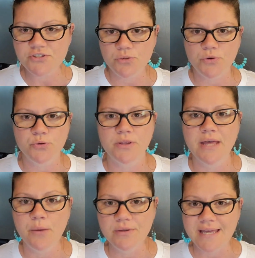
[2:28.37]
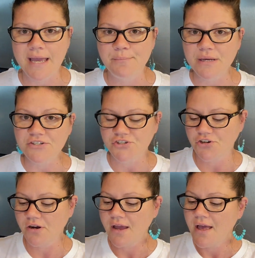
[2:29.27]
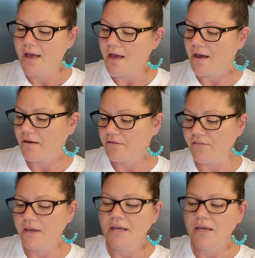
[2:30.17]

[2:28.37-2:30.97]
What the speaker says: so we're doing that with a mixture of